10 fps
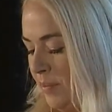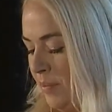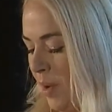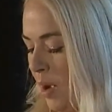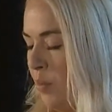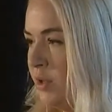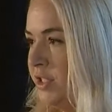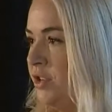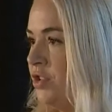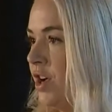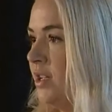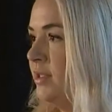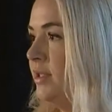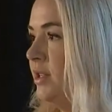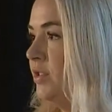Bob wasn't
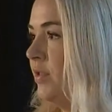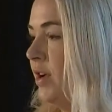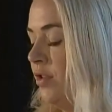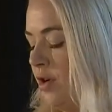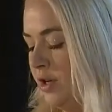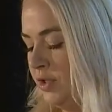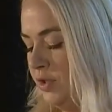dressed in his Red Cross